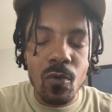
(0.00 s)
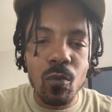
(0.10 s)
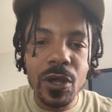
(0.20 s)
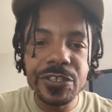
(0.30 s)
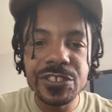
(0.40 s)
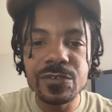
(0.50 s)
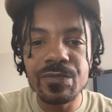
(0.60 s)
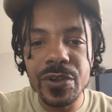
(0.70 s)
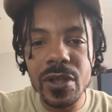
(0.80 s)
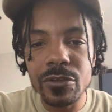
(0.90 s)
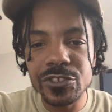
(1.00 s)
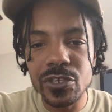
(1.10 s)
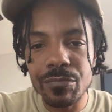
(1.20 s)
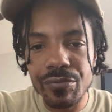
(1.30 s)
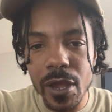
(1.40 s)
Once you figure out
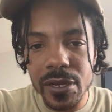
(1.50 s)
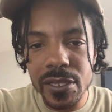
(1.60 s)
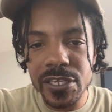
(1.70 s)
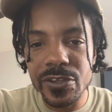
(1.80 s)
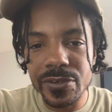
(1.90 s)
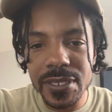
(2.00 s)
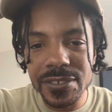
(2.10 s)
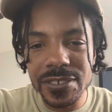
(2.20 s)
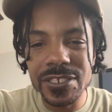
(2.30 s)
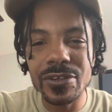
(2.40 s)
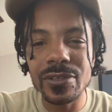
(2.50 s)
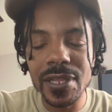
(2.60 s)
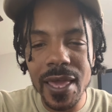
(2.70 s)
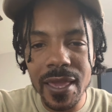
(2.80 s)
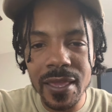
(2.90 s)
your product, your niche, and your
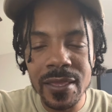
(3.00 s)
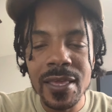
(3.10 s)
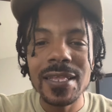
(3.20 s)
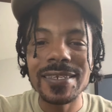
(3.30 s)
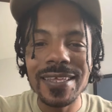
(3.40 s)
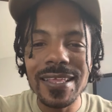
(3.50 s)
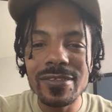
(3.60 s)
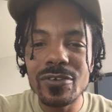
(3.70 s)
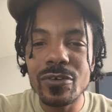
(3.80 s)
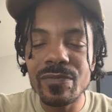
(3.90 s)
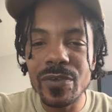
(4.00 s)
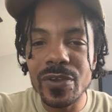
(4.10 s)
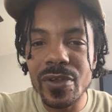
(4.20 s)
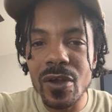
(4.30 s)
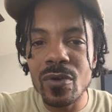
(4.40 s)
lane, then you're going to
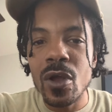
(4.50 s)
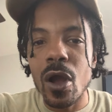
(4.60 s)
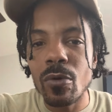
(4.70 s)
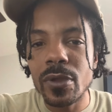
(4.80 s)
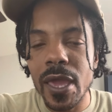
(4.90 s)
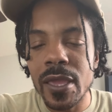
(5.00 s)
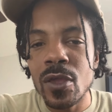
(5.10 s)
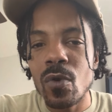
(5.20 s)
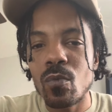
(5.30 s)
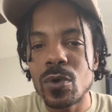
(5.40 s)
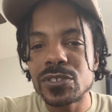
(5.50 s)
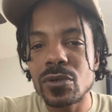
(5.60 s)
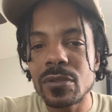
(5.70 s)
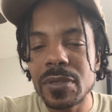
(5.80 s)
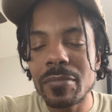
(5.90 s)
figure out okay, what's
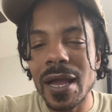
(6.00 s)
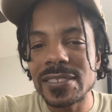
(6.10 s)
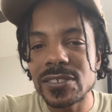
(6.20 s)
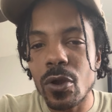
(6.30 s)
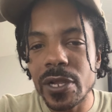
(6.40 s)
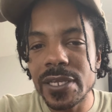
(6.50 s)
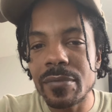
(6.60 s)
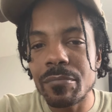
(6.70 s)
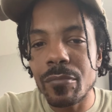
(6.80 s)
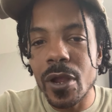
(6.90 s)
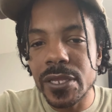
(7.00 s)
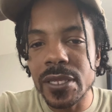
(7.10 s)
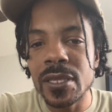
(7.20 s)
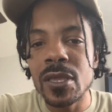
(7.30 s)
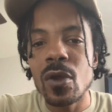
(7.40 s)
going to be my target
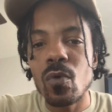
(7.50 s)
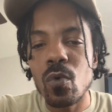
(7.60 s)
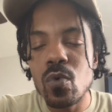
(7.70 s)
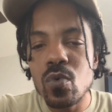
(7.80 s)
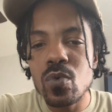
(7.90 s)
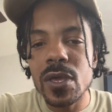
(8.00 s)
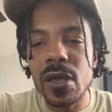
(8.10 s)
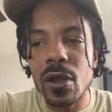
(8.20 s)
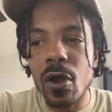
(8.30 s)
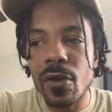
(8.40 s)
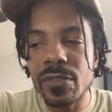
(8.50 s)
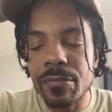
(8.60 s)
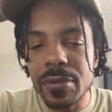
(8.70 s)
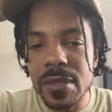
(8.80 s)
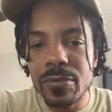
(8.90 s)
market? Who are the
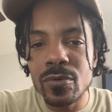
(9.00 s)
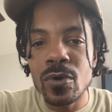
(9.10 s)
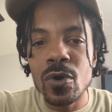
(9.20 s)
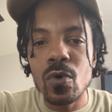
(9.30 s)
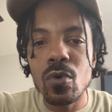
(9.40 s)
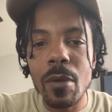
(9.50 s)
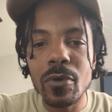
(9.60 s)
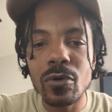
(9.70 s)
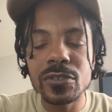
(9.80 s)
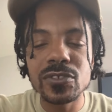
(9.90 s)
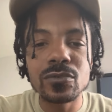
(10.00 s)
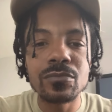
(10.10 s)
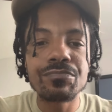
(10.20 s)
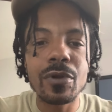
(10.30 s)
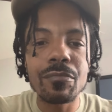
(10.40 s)
people who I'm going to
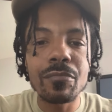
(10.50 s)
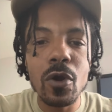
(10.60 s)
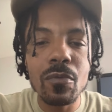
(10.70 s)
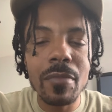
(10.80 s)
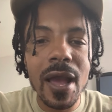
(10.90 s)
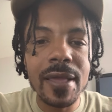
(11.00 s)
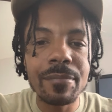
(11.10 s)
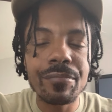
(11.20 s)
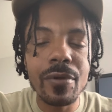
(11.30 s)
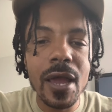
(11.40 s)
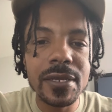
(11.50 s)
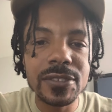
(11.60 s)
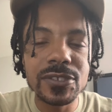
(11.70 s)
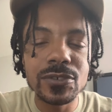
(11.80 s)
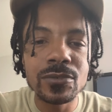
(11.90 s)
promote my
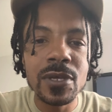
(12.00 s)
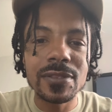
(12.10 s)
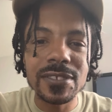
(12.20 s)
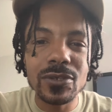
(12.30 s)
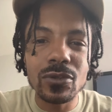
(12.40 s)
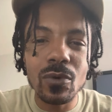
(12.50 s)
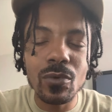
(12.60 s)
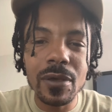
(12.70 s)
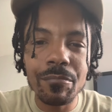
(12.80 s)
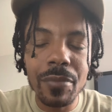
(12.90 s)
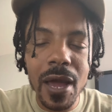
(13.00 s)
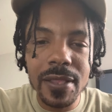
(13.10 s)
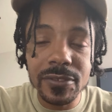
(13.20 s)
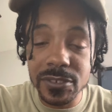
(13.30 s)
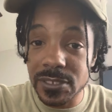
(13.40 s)
product to that's going to want to buy
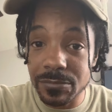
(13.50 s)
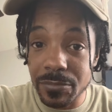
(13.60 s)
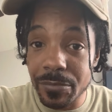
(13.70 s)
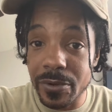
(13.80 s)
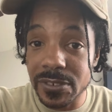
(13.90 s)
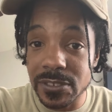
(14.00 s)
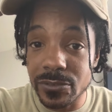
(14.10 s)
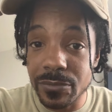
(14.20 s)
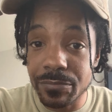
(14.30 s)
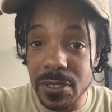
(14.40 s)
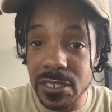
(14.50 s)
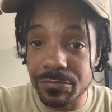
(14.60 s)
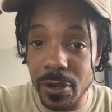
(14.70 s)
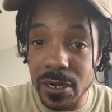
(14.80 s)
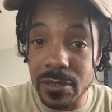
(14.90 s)
this. Because remember, it's the three P's
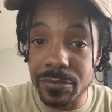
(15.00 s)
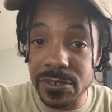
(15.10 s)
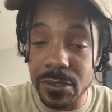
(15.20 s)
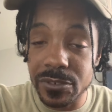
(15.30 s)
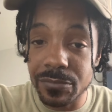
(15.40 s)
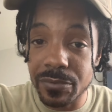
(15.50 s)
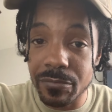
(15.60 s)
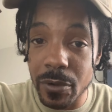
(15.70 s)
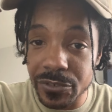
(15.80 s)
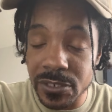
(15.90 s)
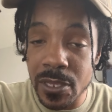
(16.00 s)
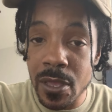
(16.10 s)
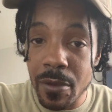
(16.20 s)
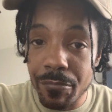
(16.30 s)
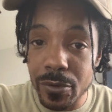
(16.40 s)
product, perception, and promotion.
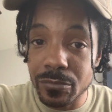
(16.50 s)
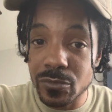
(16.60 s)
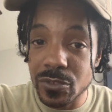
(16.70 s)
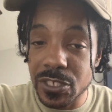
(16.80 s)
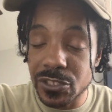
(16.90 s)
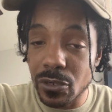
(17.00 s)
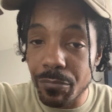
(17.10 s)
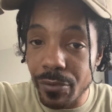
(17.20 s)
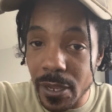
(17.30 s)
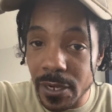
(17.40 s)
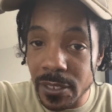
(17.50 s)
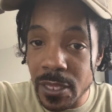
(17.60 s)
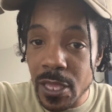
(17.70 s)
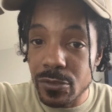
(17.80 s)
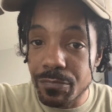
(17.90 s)
Boom, you get your product,
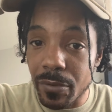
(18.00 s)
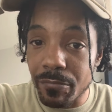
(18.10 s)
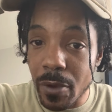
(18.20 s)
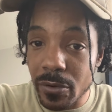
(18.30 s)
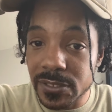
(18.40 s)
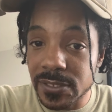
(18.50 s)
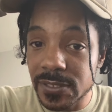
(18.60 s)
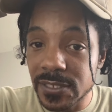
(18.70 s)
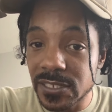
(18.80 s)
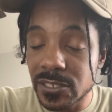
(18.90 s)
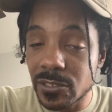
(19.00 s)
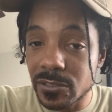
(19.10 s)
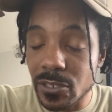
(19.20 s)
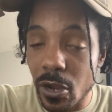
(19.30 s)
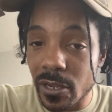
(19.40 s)
you promote it to this
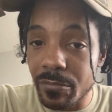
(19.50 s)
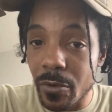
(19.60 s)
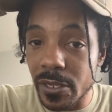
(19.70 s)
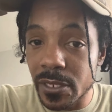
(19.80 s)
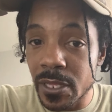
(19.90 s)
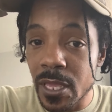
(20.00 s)
target market,